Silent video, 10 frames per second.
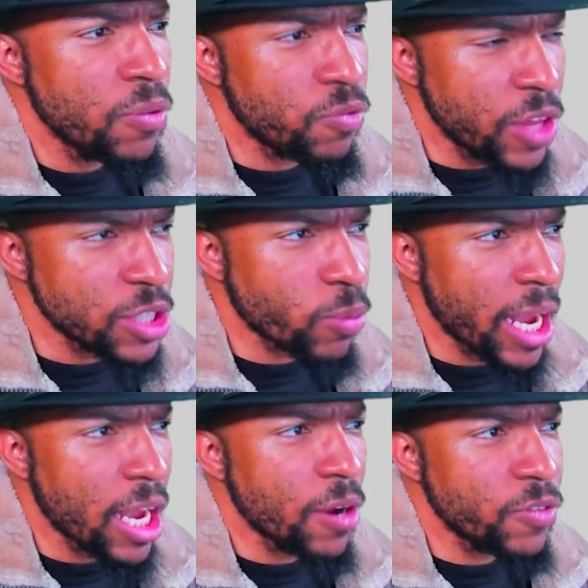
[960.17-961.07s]
this right
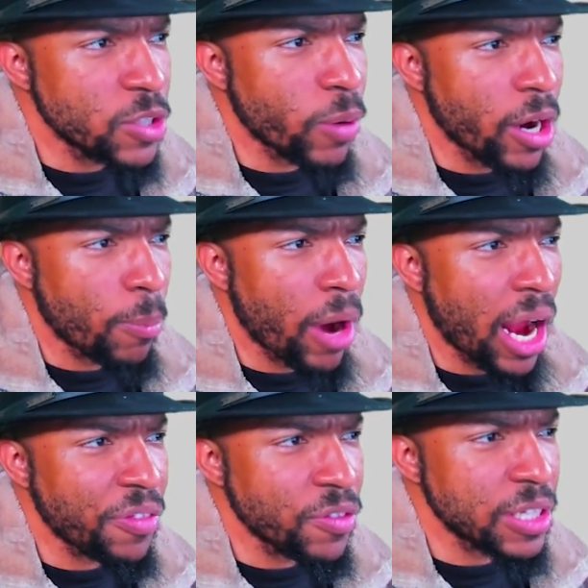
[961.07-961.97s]
here and this right here are probably, I
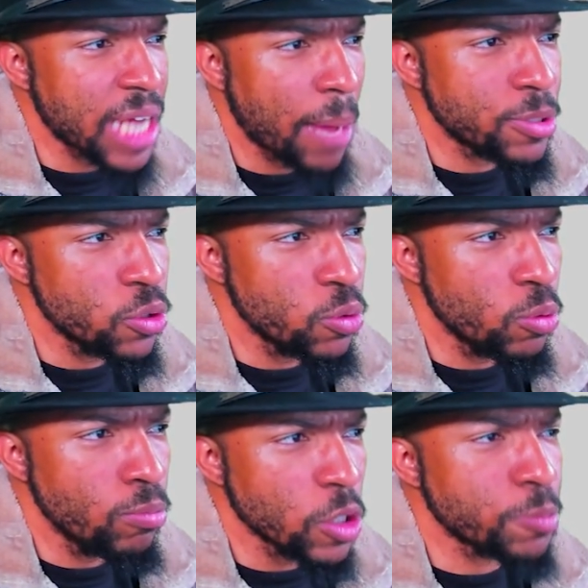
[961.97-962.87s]
think, the top two
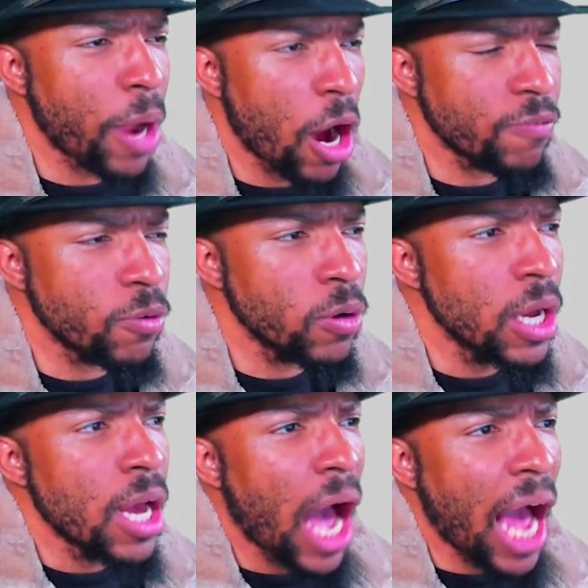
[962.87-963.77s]
most powerful.
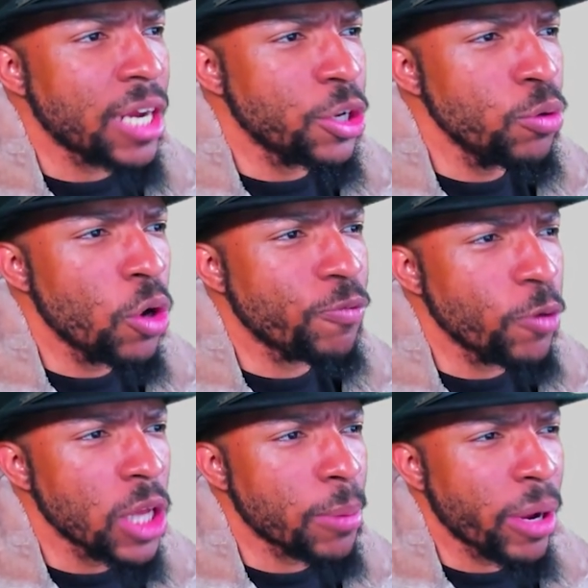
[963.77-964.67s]
I do know
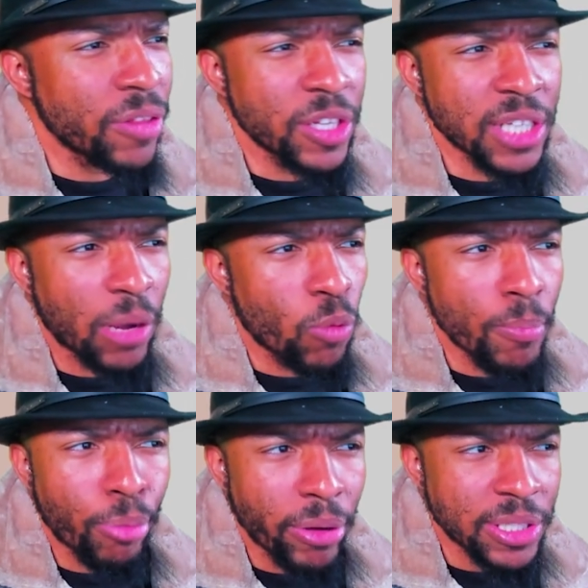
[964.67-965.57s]
fully upgraded, this is like 1
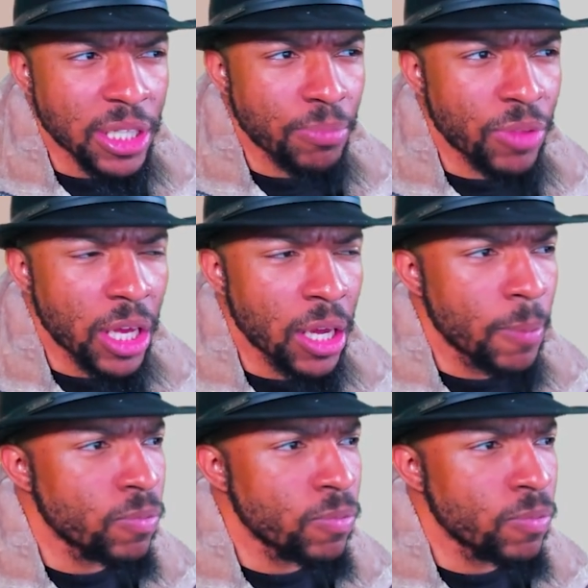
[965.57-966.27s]
point something.